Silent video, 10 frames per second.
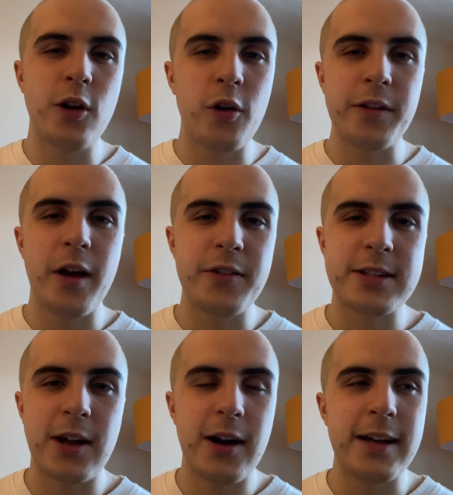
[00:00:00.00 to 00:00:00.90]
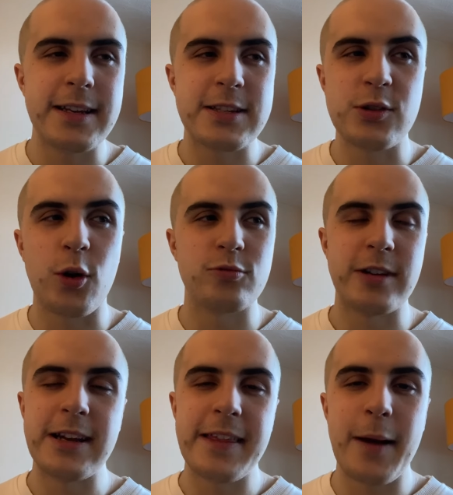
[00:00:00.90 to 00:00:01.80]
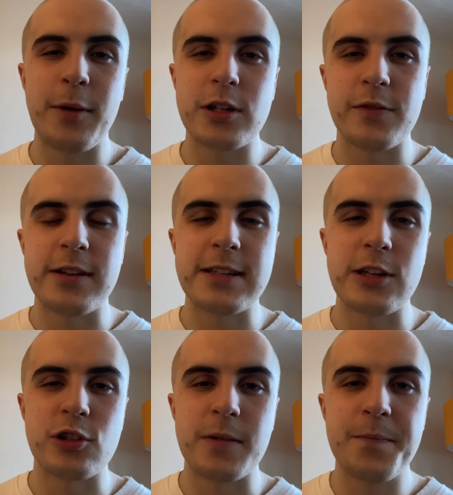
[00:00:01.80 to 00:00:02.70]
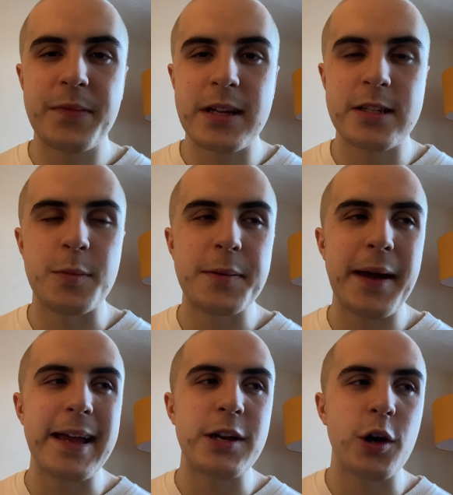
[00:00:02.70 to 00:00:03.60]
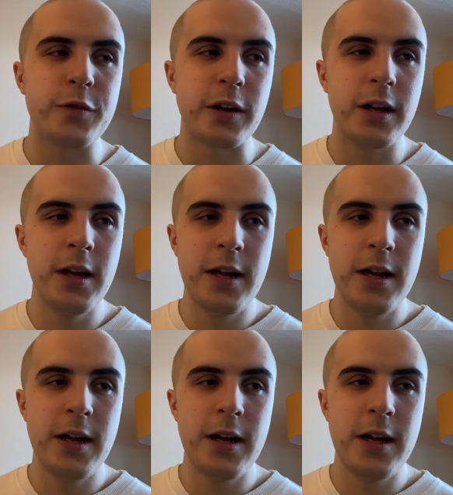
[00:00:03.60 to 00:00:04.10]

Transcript: On the other side, it's not really that much of a decision to be made over